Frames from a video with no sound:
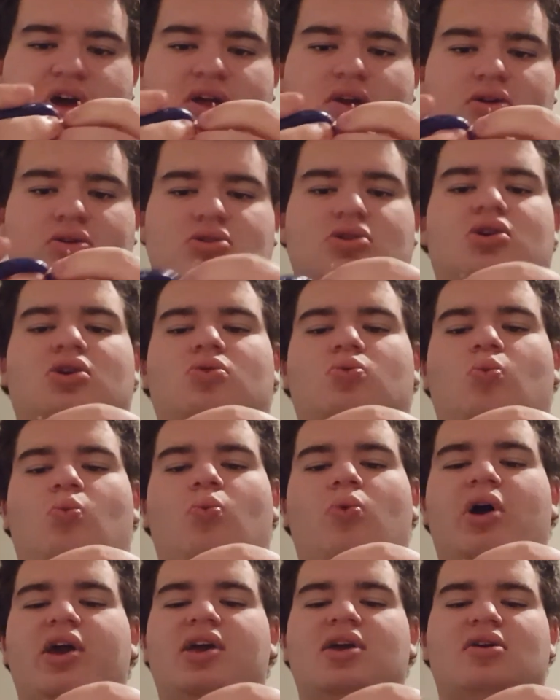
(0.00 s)
your bait will
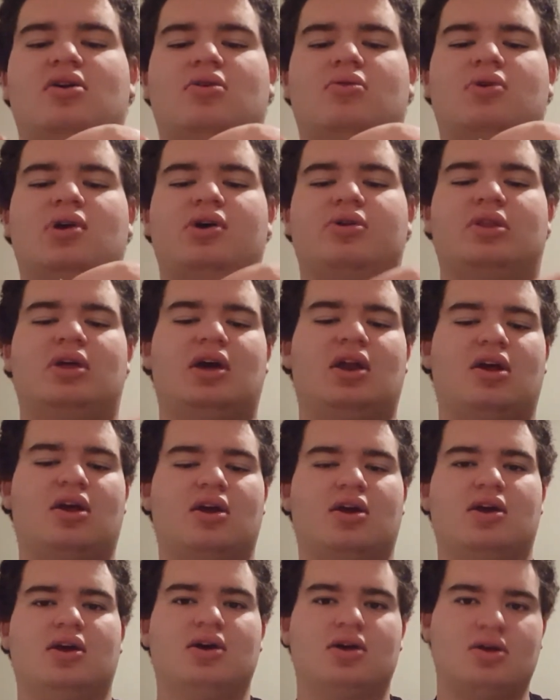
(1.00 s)
turn white
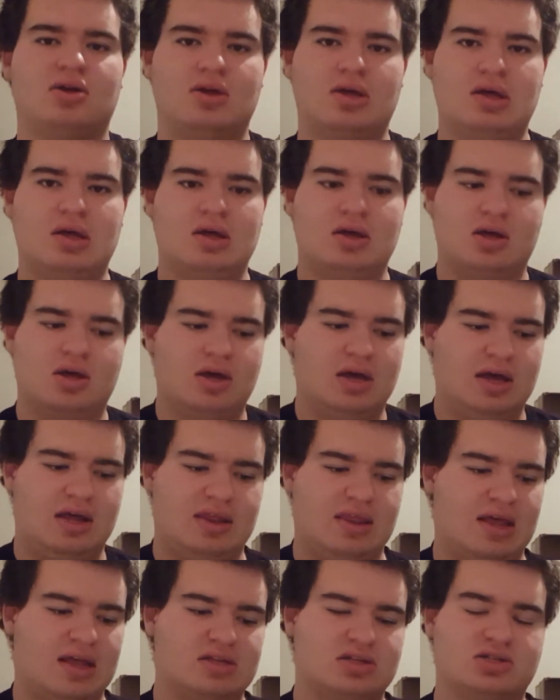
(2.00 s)
around that area,
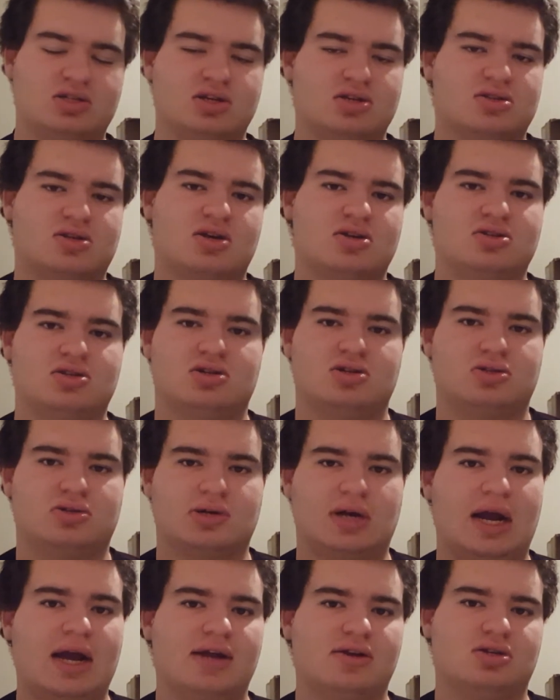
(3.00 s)
and that's just
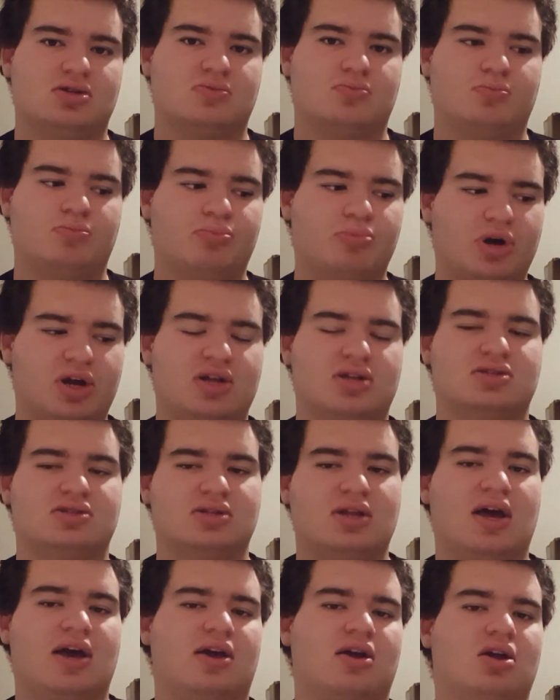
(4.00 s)
because of stretch,
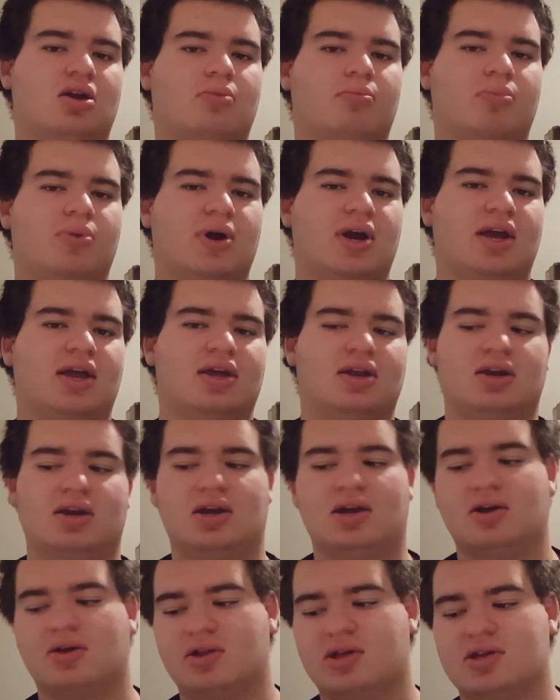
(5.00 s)
but it's not going to
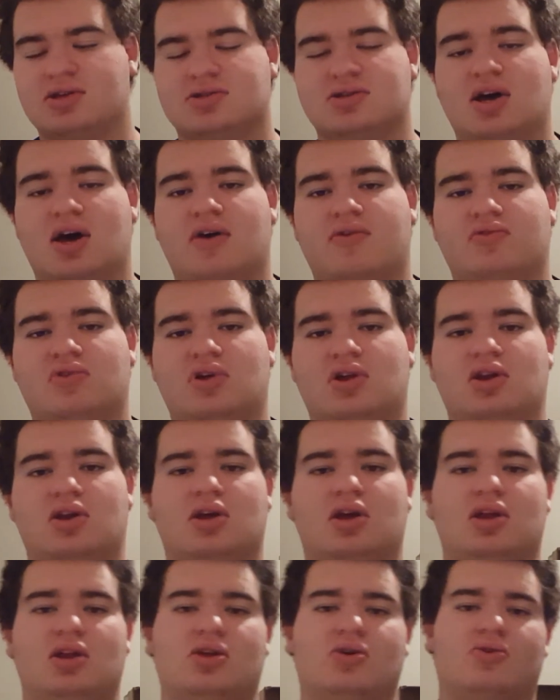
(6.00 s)
break nearly as
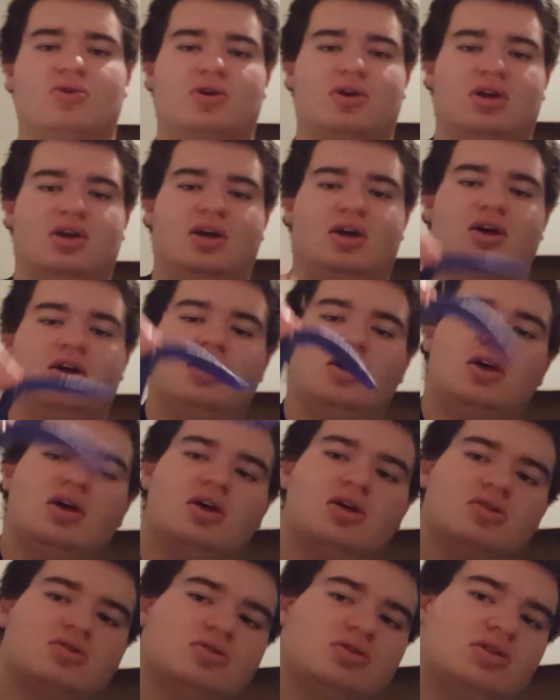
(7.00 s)
often, and you can
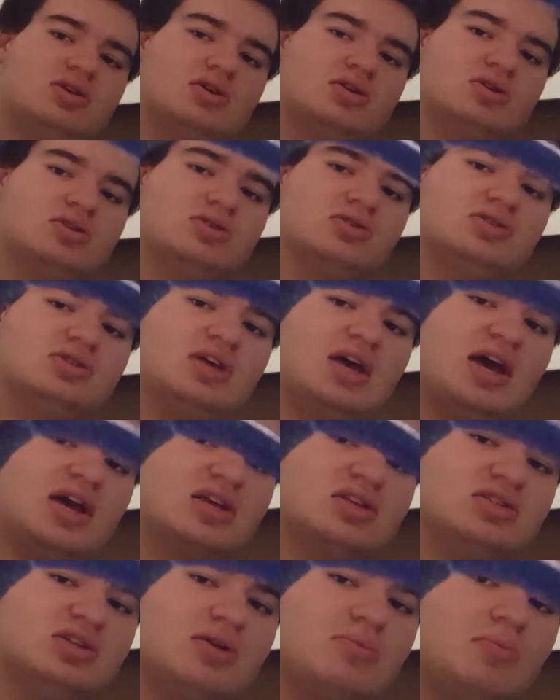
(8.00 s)
get the
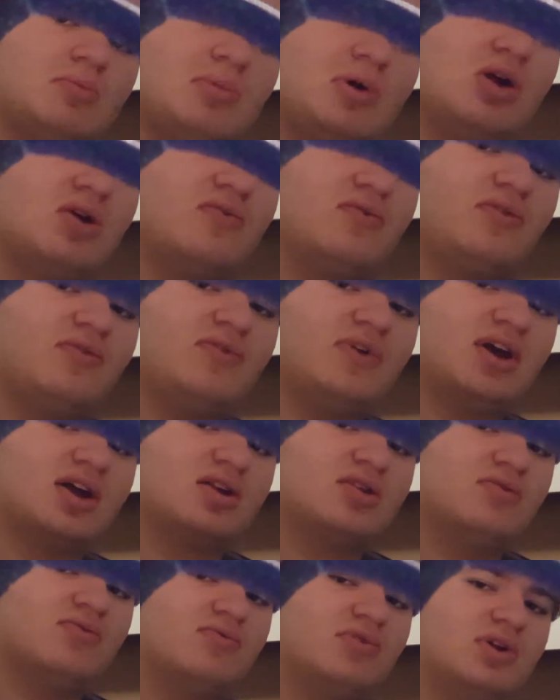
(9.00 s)
exact same amount of
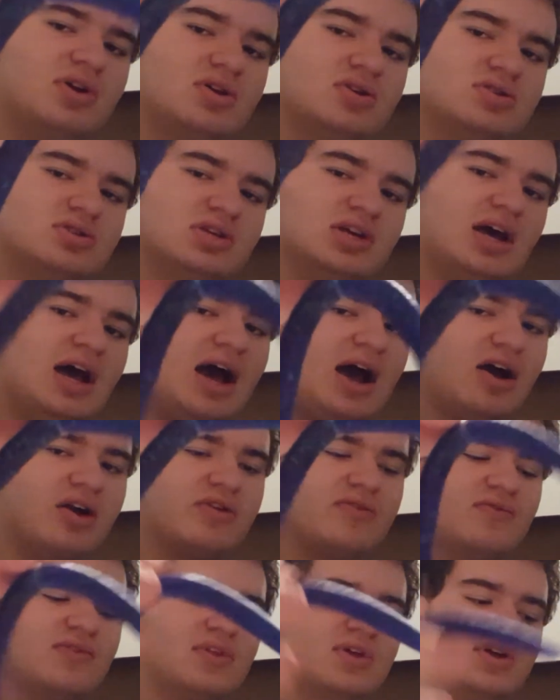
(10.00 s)
effectiveness
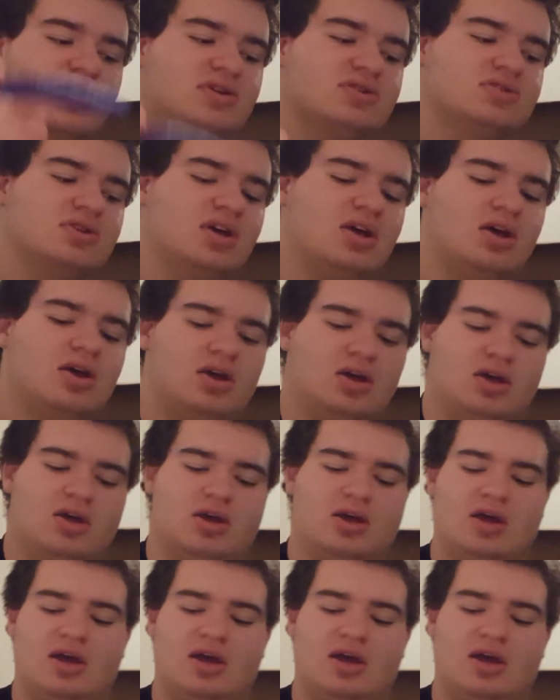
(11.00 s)
out of this